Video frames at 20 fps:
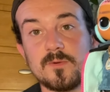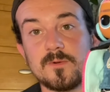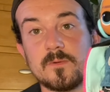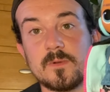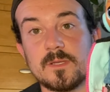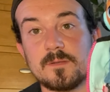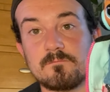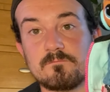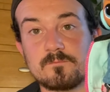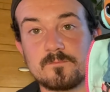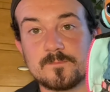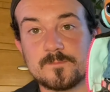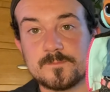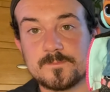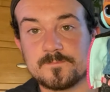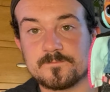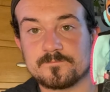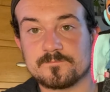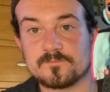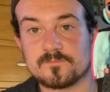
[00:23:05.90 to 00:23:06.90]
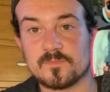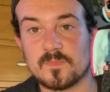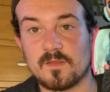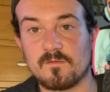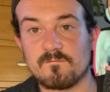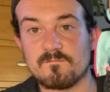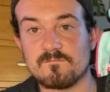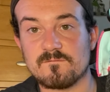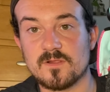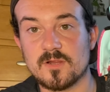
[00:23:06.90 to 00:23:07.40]
away.
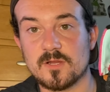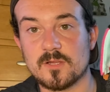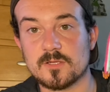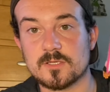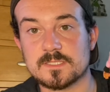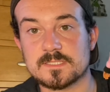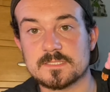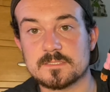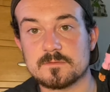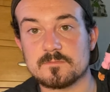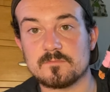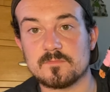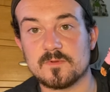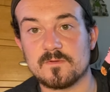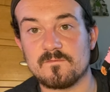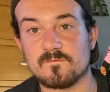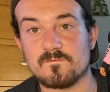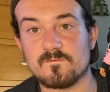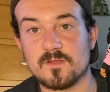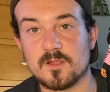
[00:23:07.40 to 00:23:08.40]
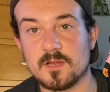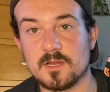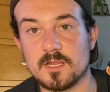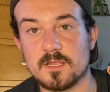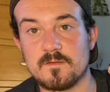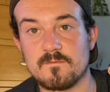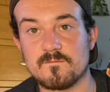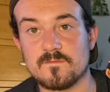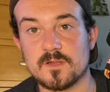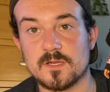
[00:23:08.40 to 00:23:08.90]
Very awesome. Very,
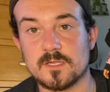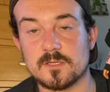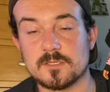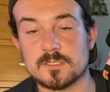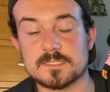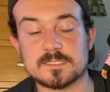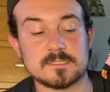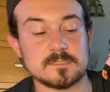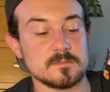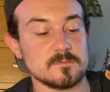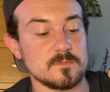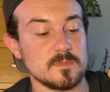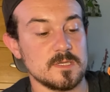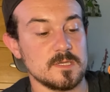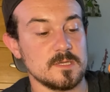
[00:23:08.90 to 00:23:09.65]
very awesome.